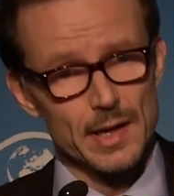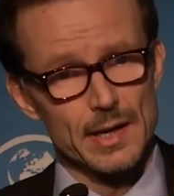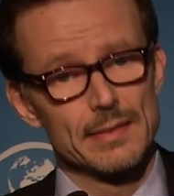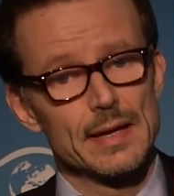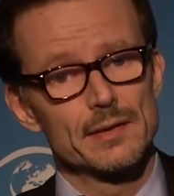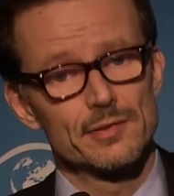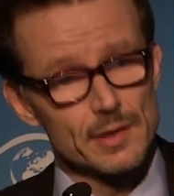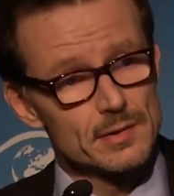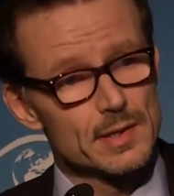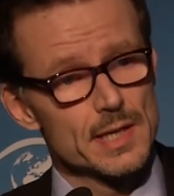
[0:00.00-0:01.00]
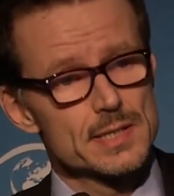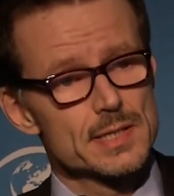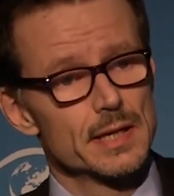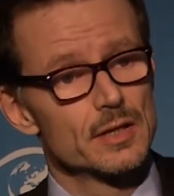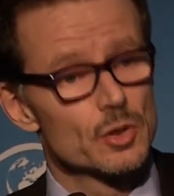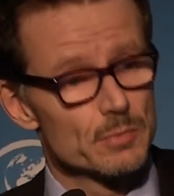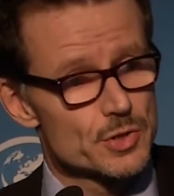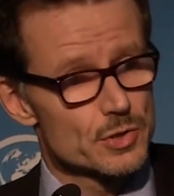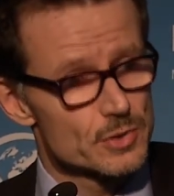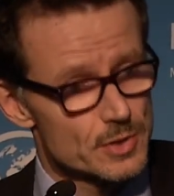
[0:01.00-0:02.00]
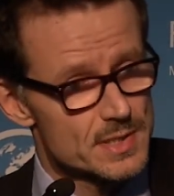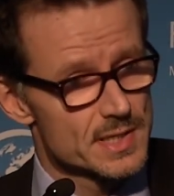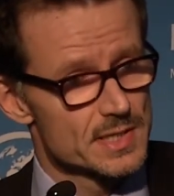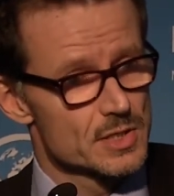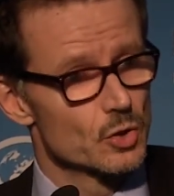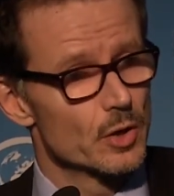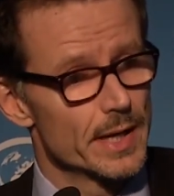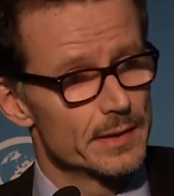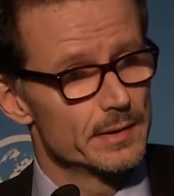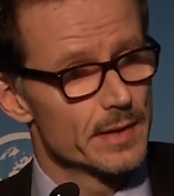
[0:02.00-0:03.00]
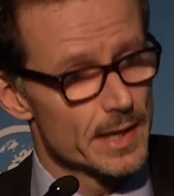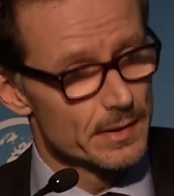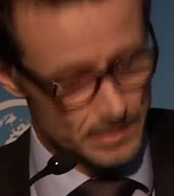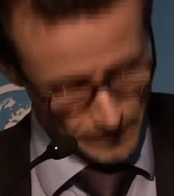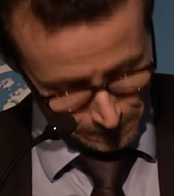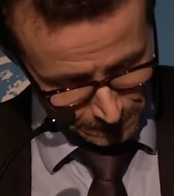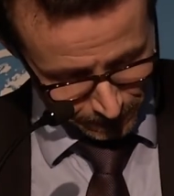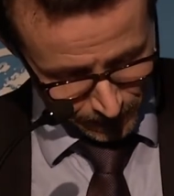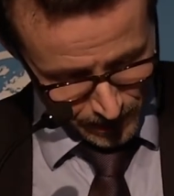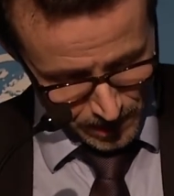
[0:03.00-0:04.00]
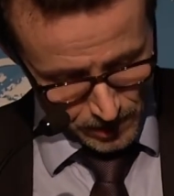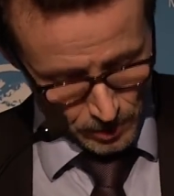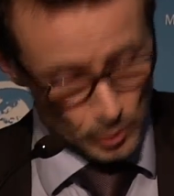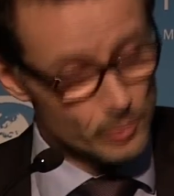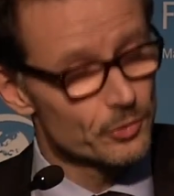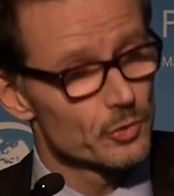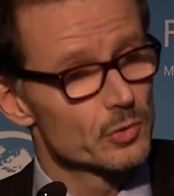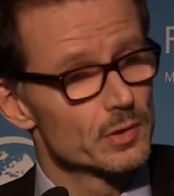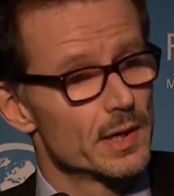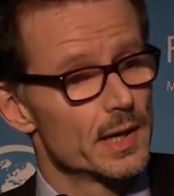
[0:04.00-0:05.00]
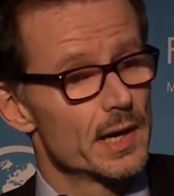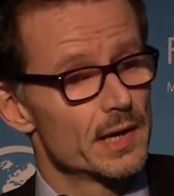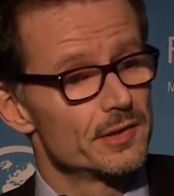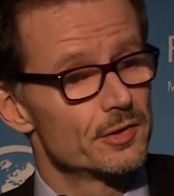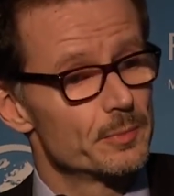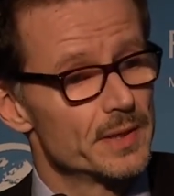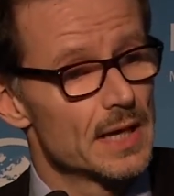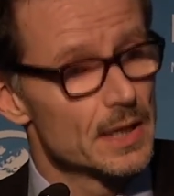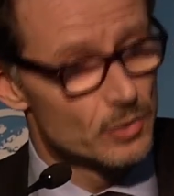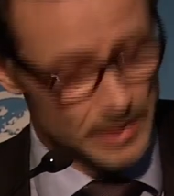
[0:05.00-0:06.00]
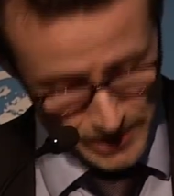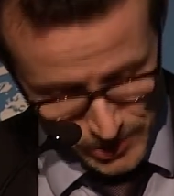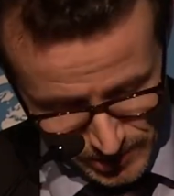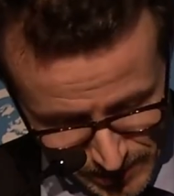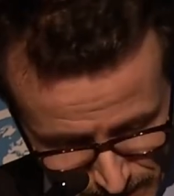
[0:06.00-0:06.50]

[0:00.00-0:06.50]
and that soundness and commercial success go hand in hand. Also, as it has been acknowledged,